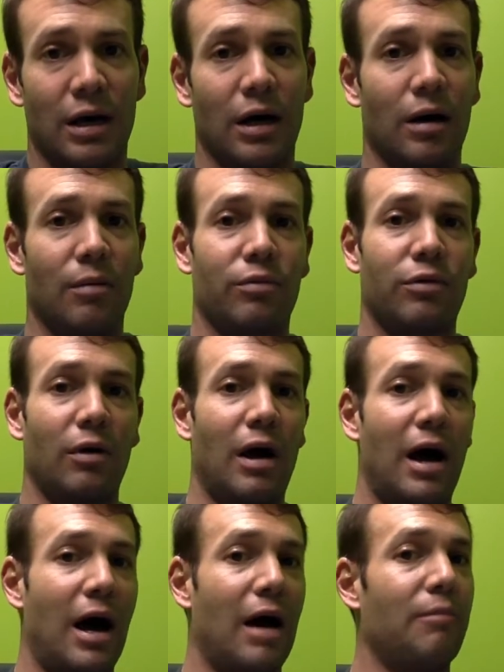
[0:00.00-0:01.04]
Um, so
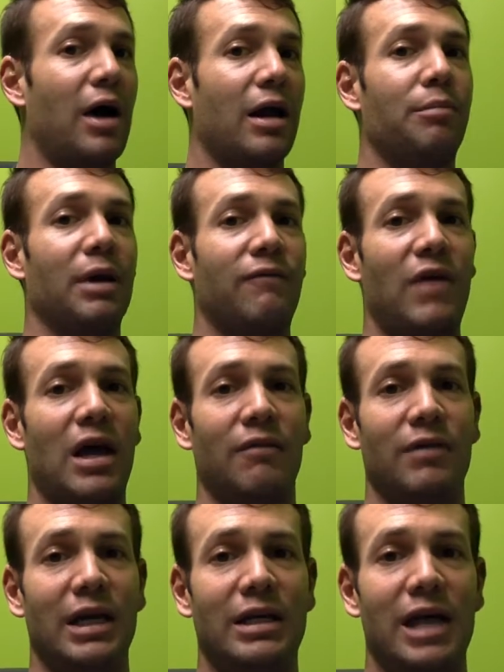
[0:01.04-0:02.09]
I'm not a big fan of
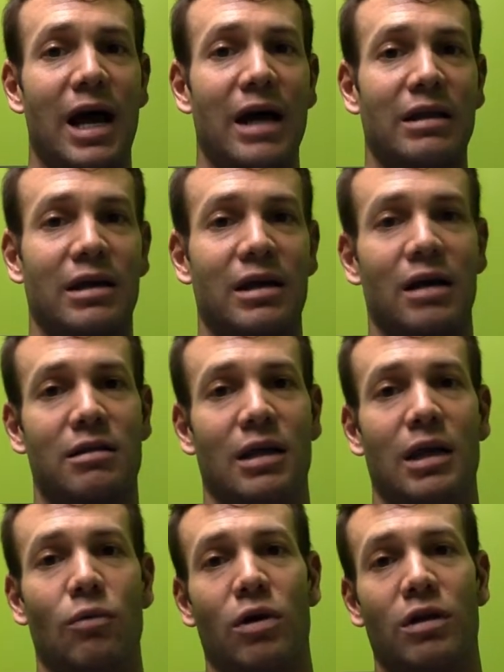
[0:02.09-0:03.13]
any diet that cuts
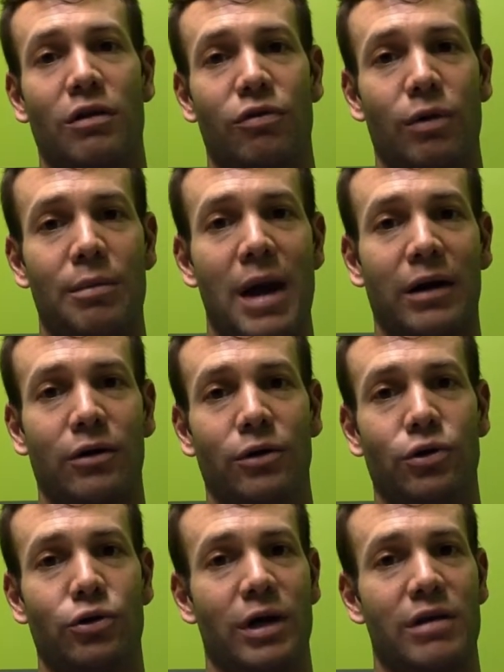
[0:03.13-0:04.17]
any one of the three
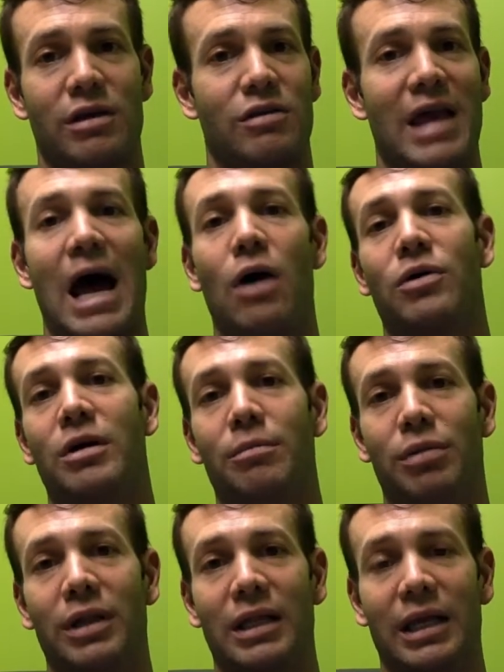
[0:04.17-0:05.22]
macronutrients just out
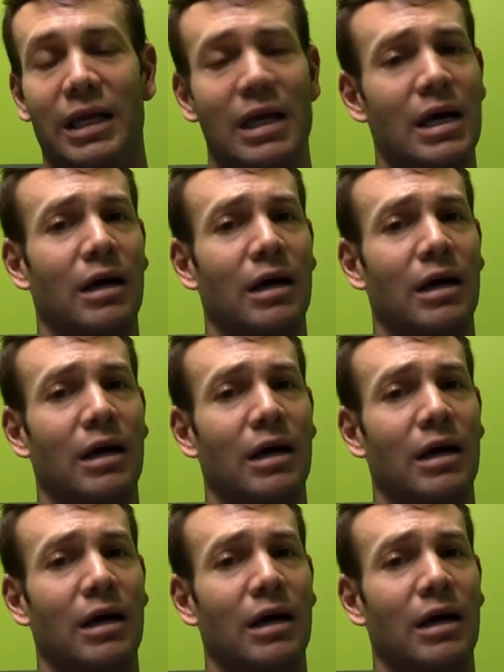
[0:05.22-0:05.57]
completely.